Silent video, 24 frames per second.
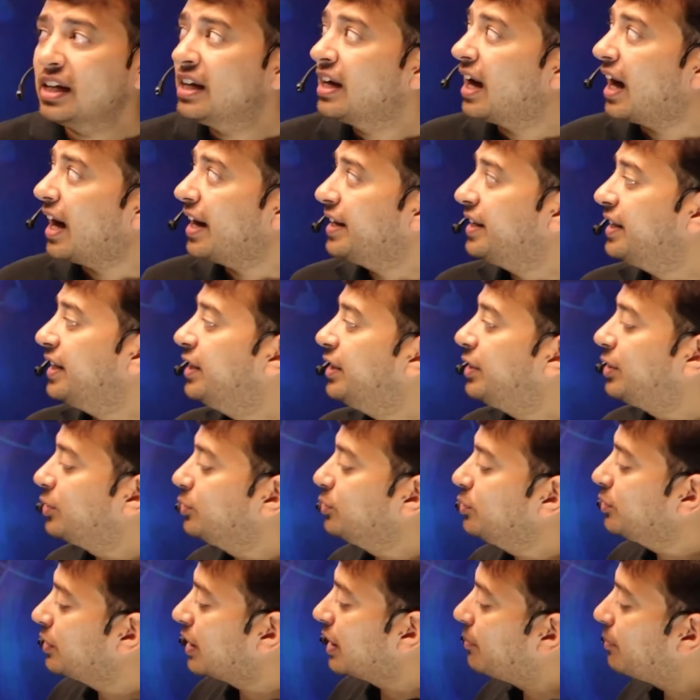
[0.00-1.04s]
I need to
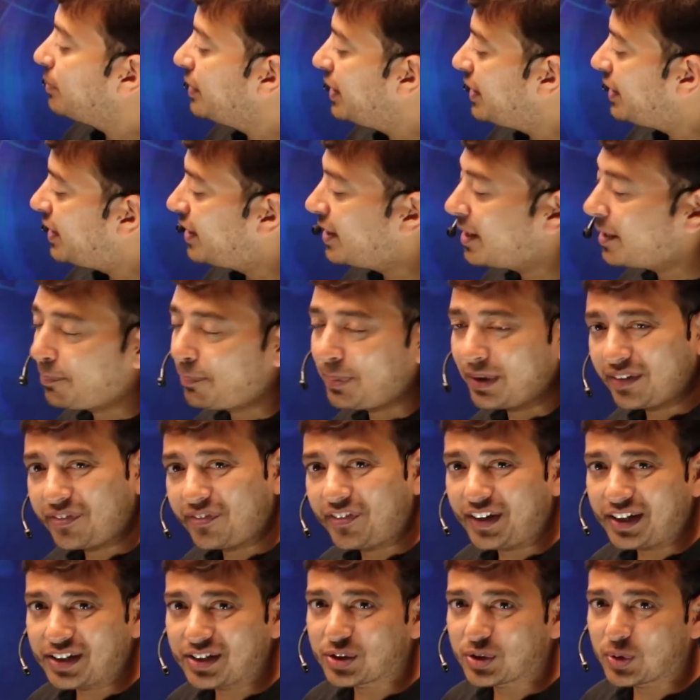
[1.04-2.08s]
complete in a
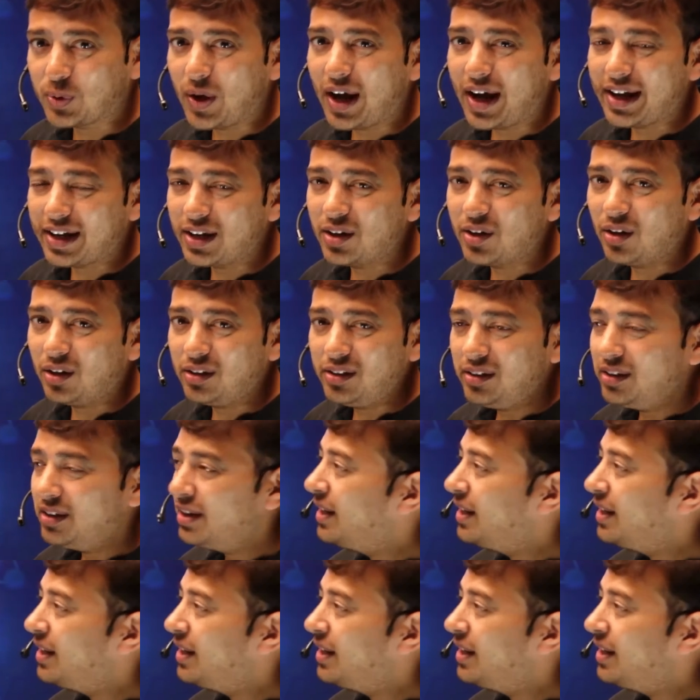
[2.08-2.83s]
perfect square and all.